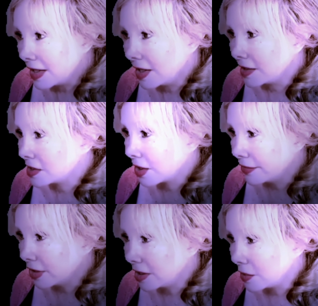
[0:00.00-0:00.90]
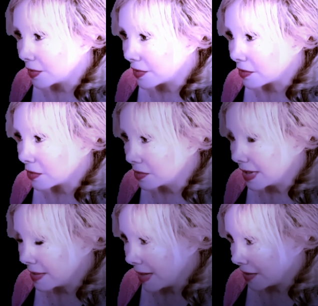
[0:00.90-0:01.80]
then I discovered he was
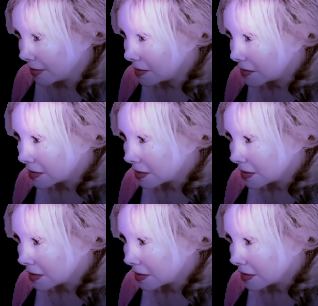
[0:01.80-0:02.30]
already married.